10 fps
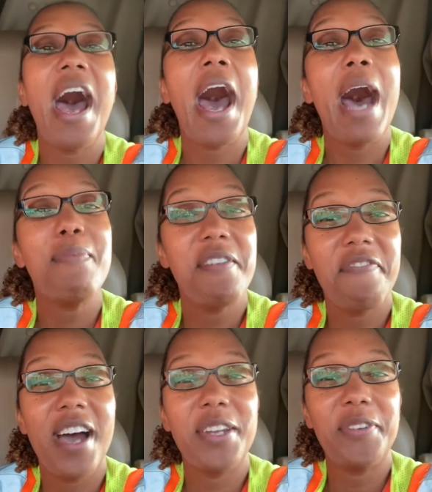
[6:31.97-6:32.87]
I've been
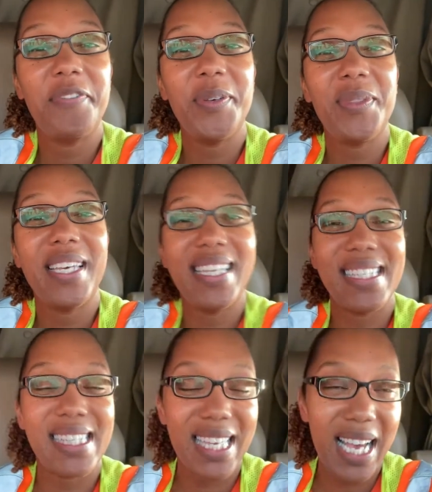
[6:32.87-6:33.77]
finding a few things
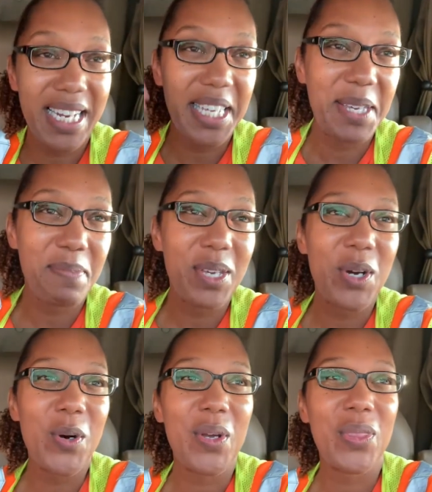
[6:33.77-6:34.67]
to kind of keep me
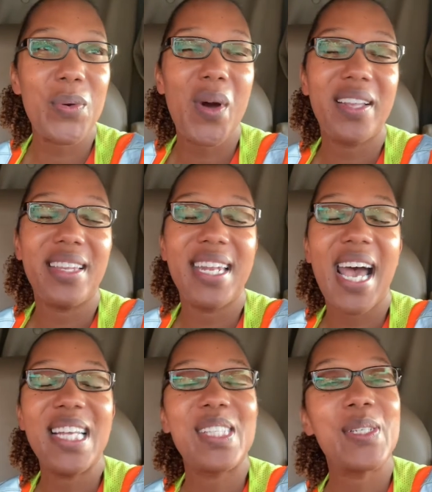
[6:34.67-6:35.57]
going throughout the
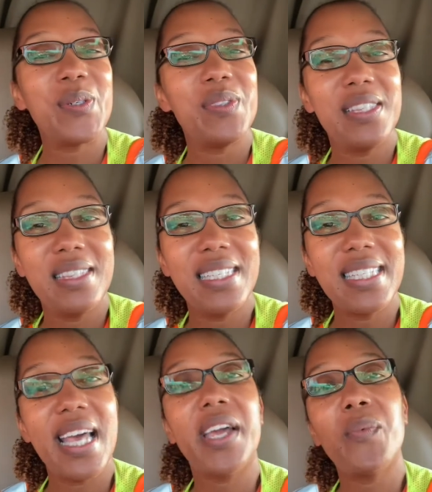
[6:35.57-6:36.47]
night. So the
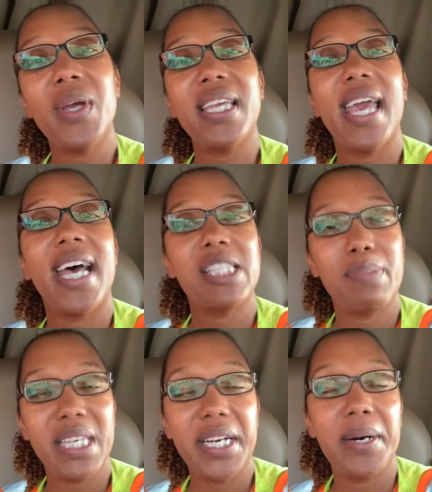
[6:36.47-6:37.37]
second week has
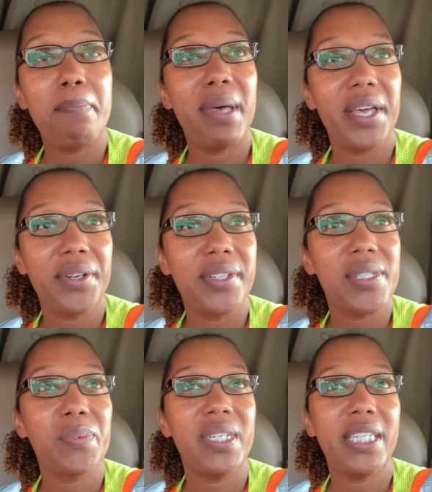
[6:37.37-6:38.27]
become better
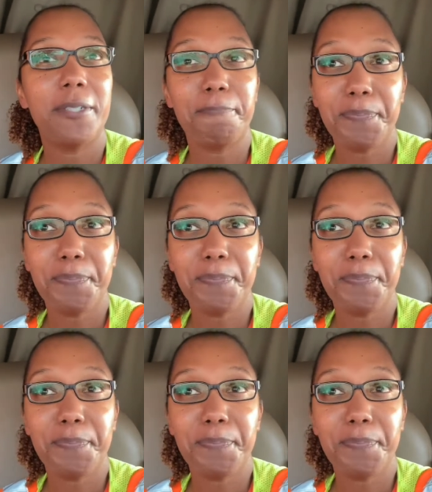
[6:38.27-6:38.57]
this week.